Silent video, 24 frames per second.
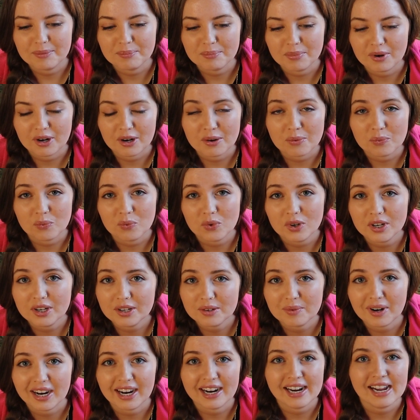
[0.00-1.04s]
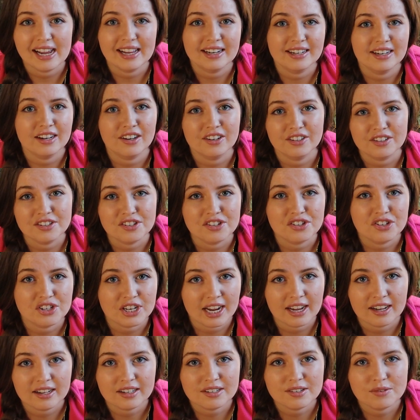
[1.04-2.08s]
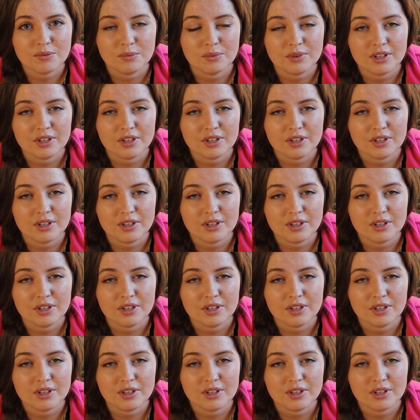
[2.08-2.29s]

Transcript: part 1 where I had an honest chat